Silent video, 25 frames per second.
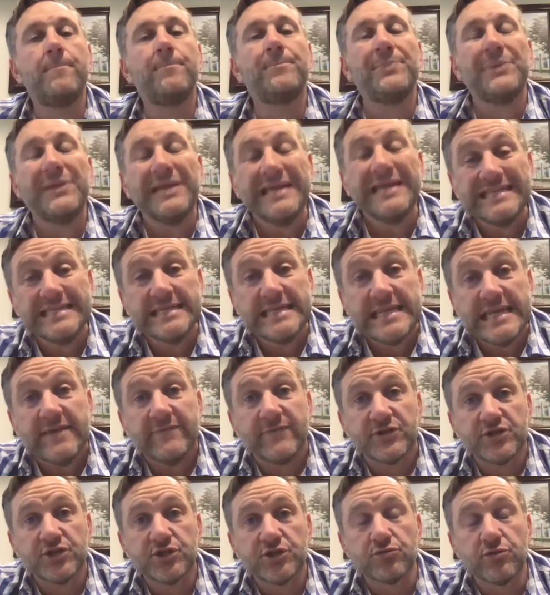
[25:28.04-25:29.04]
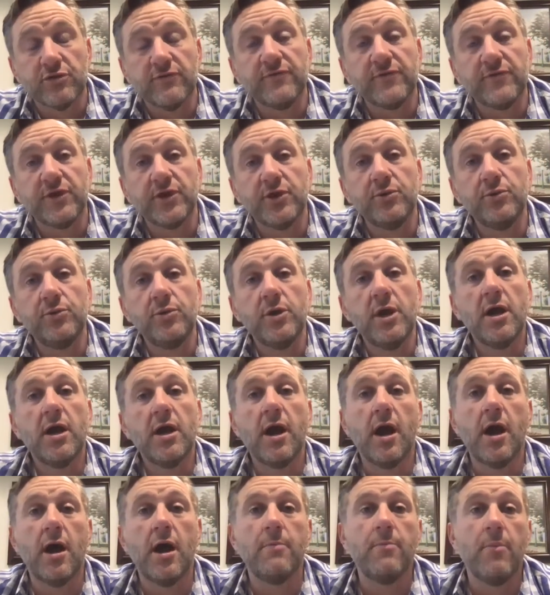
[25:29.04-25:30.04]
Please leave us a review,
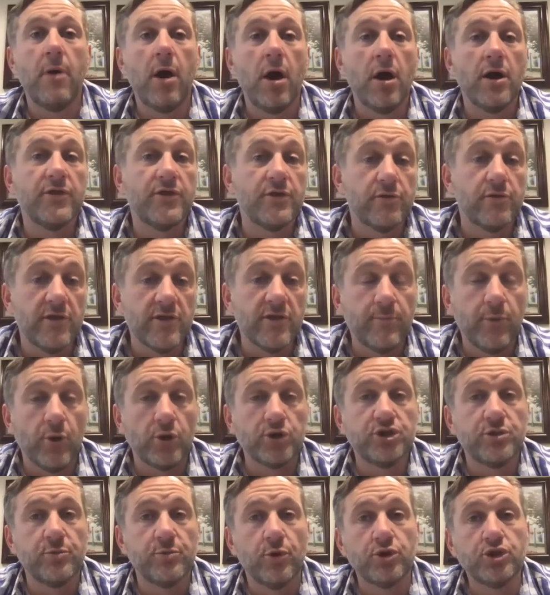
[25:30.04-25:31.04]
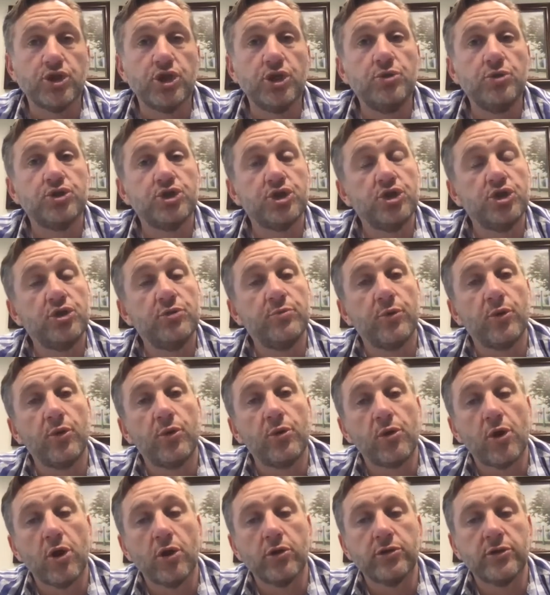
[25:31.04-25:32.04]
either at the bottom on YouTube
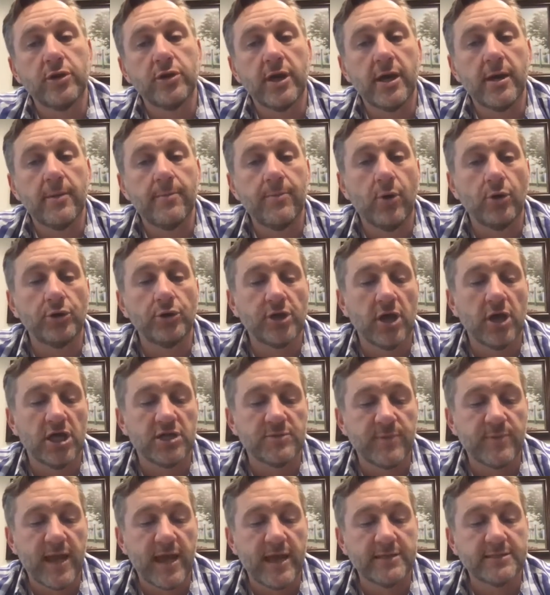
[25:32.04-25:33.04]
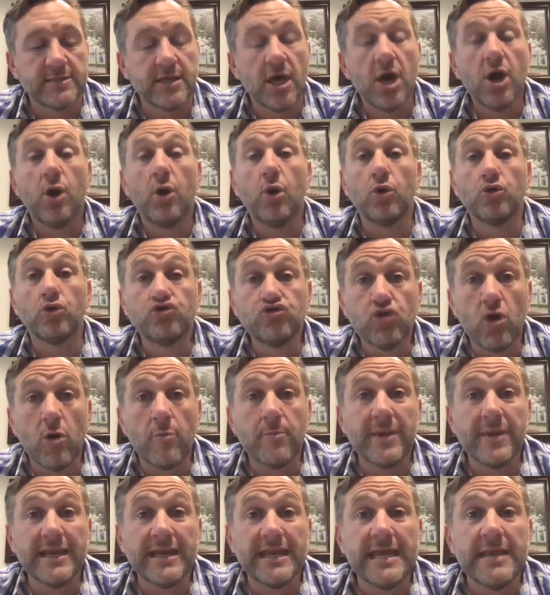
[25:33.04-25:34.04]
or on the podcast players, or drop
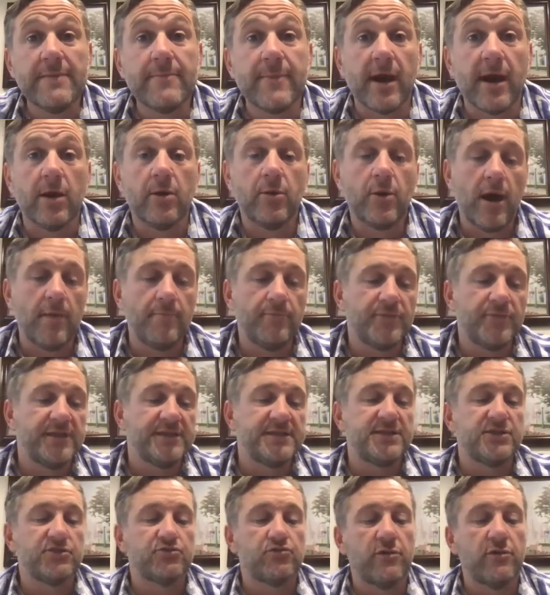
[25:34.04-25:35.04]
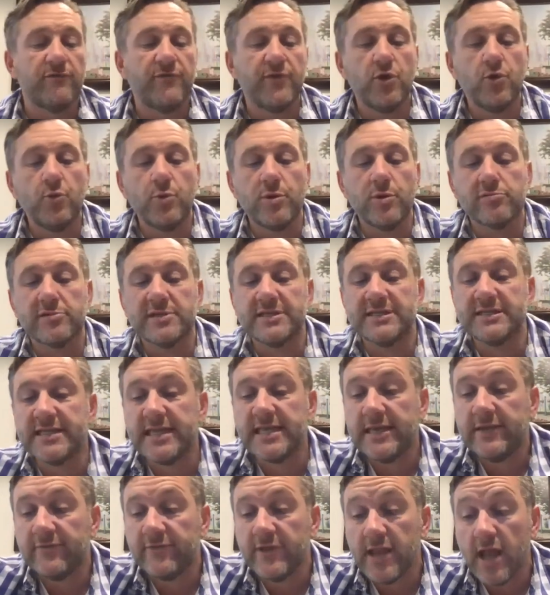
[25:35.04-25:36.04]
me an email. This is a review we
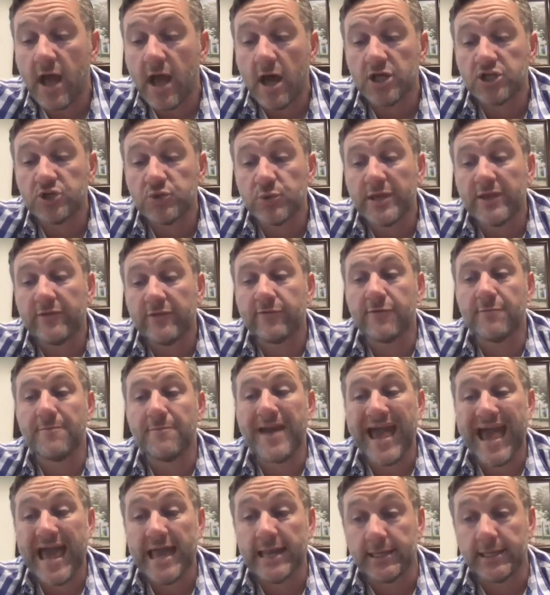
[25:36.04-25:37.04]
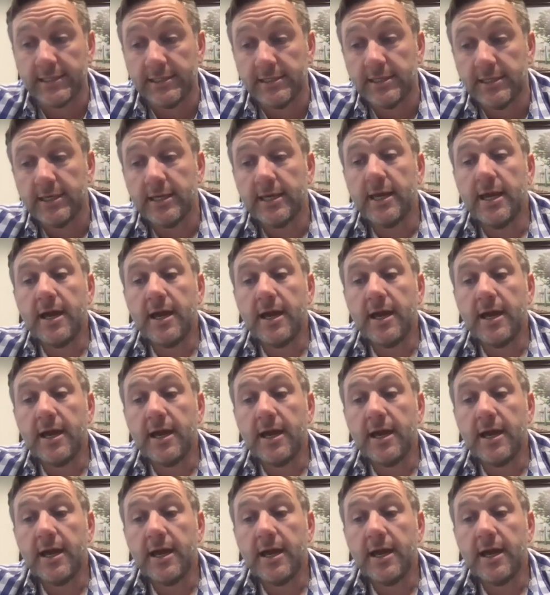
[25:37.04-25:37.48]
received last week from Helen.